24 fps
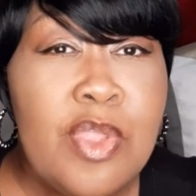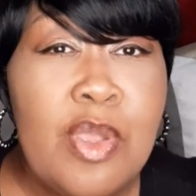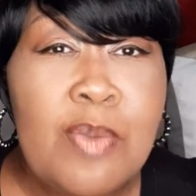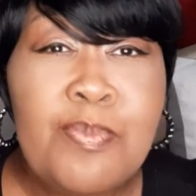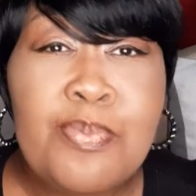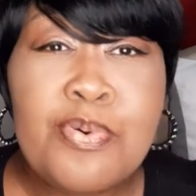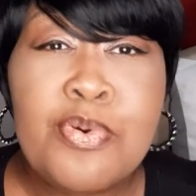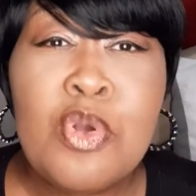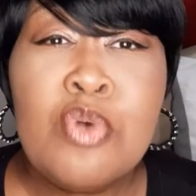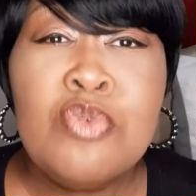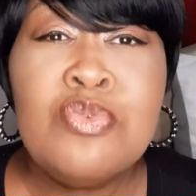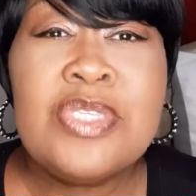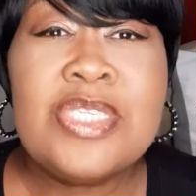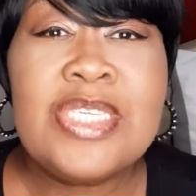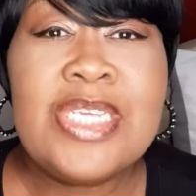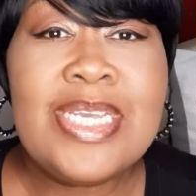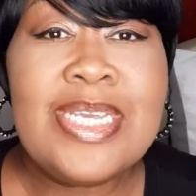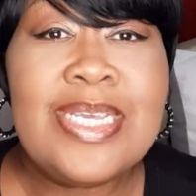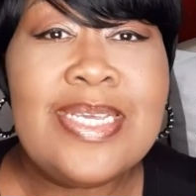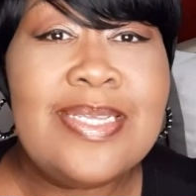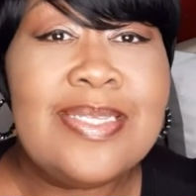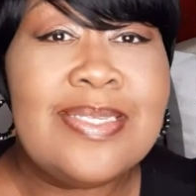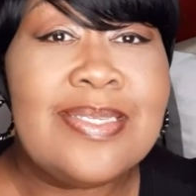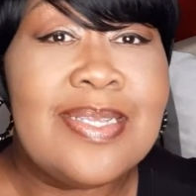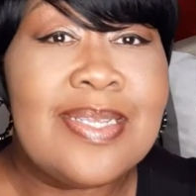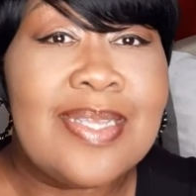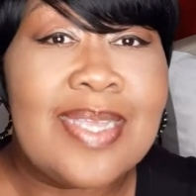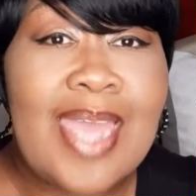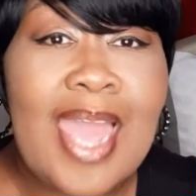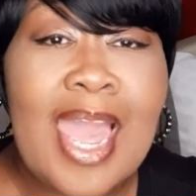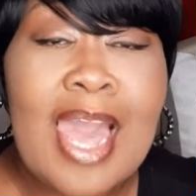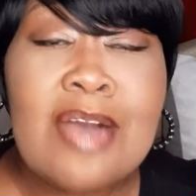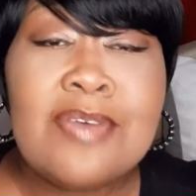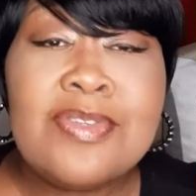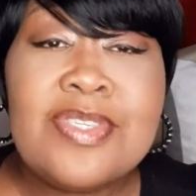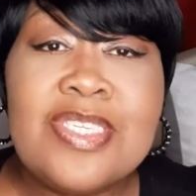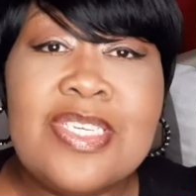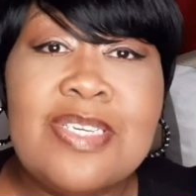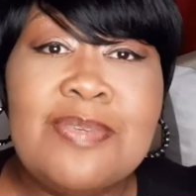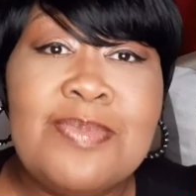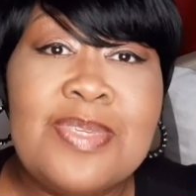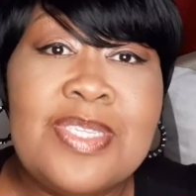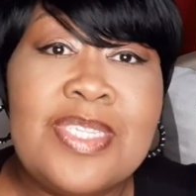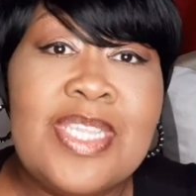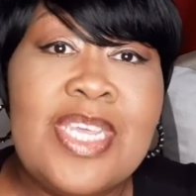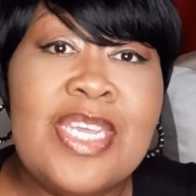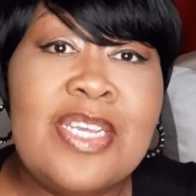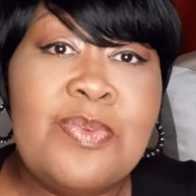proteins and calcium
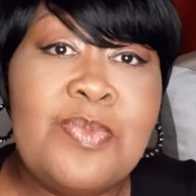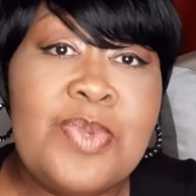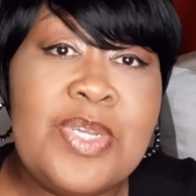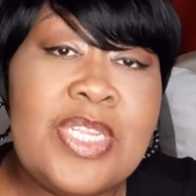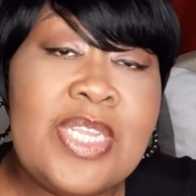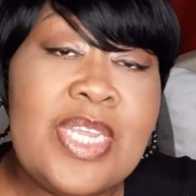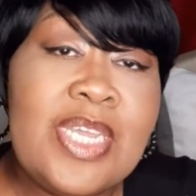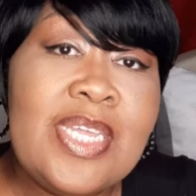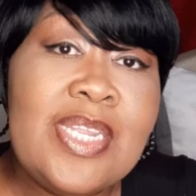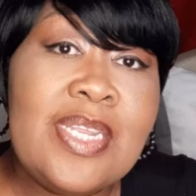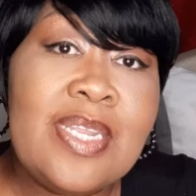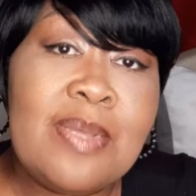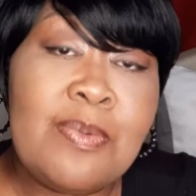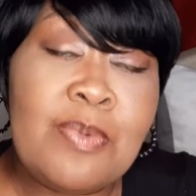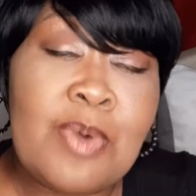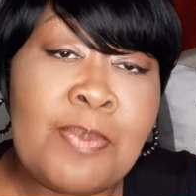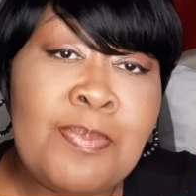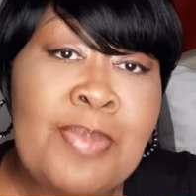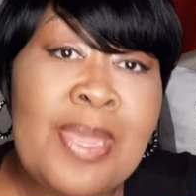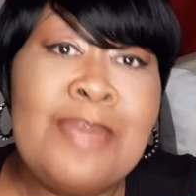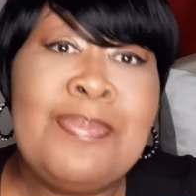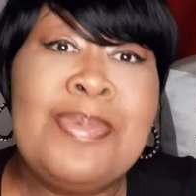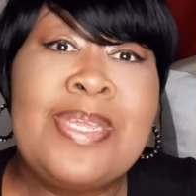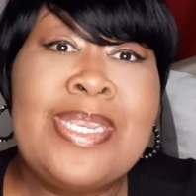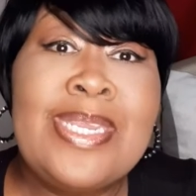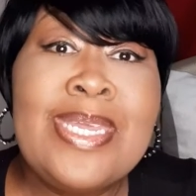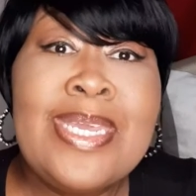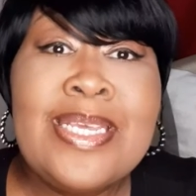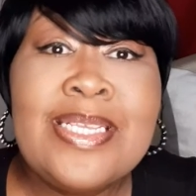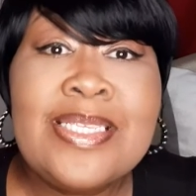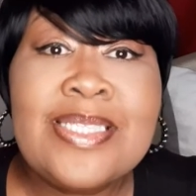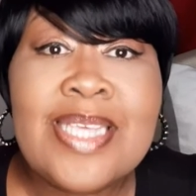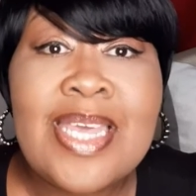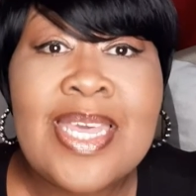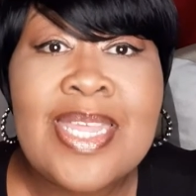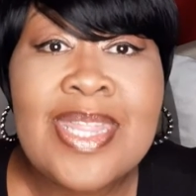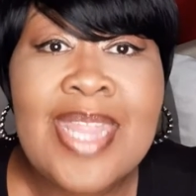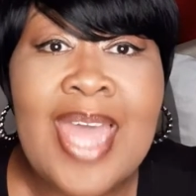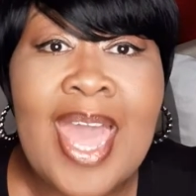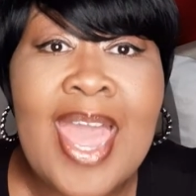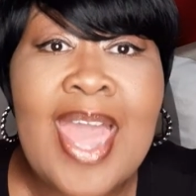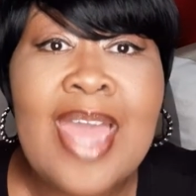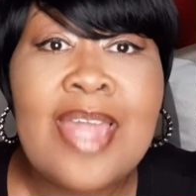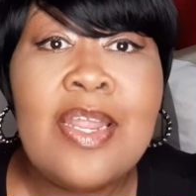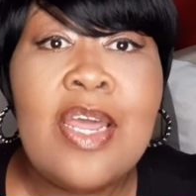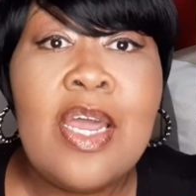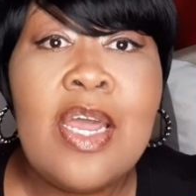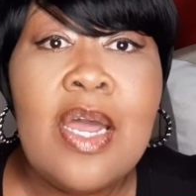and thing we need, a baby needs in
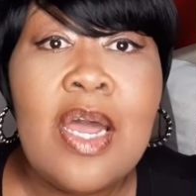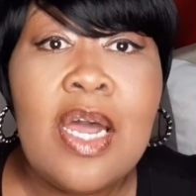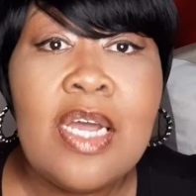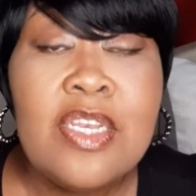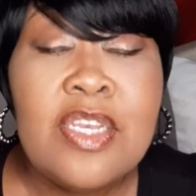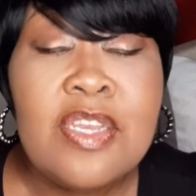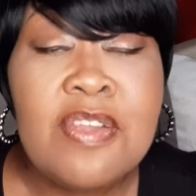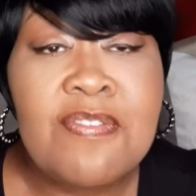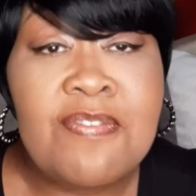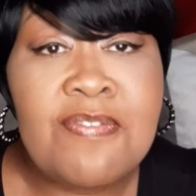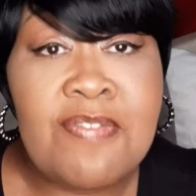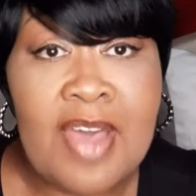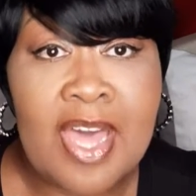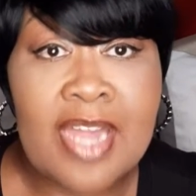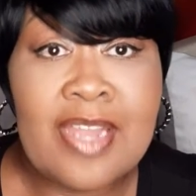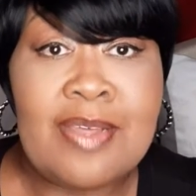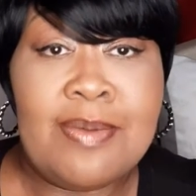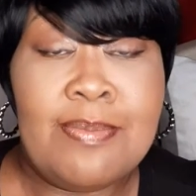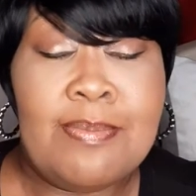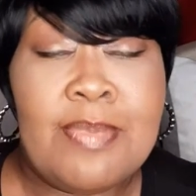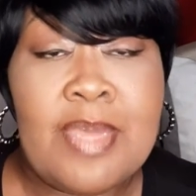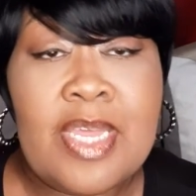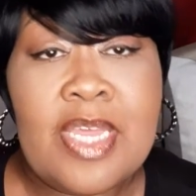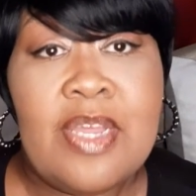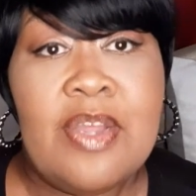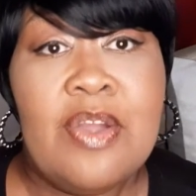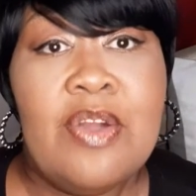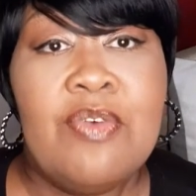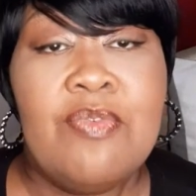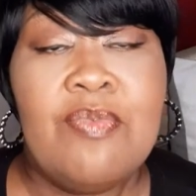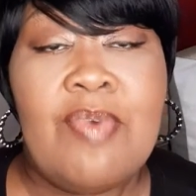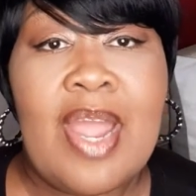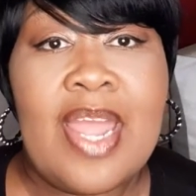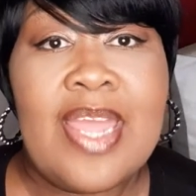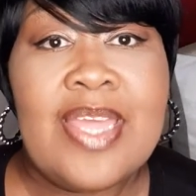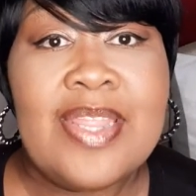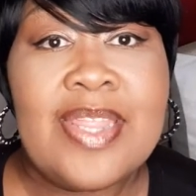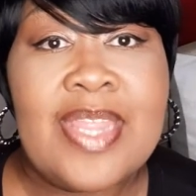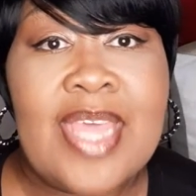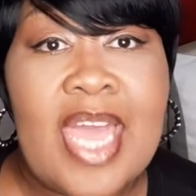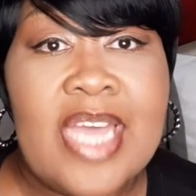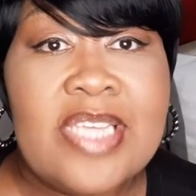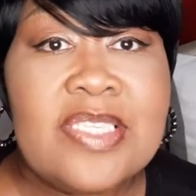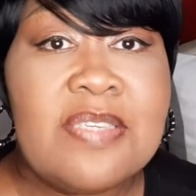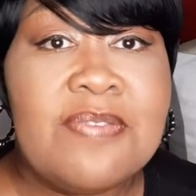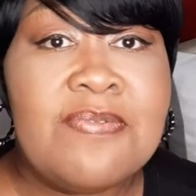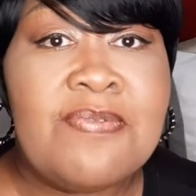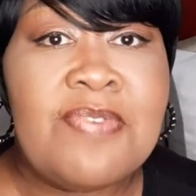that development, right?
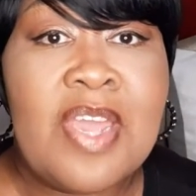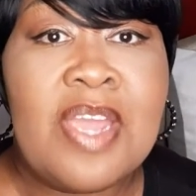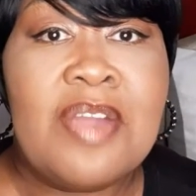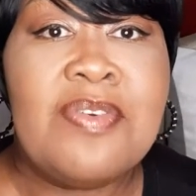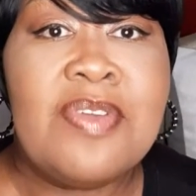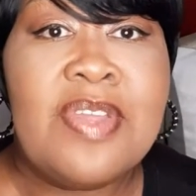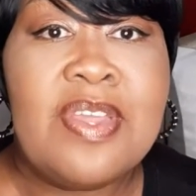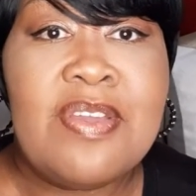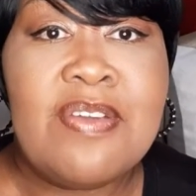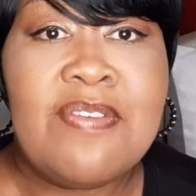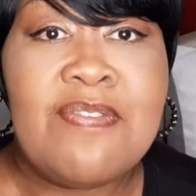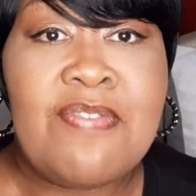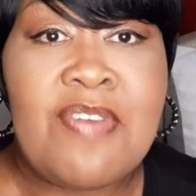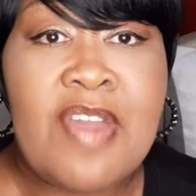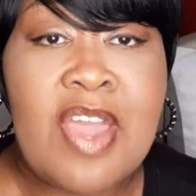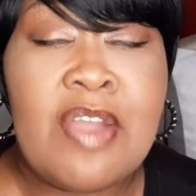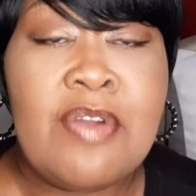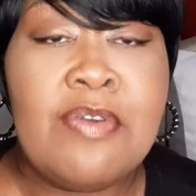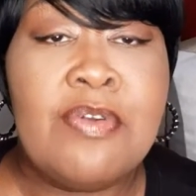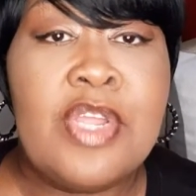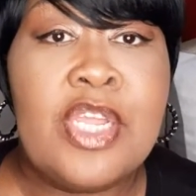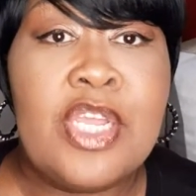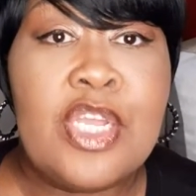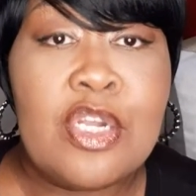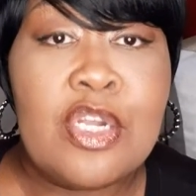That's very, very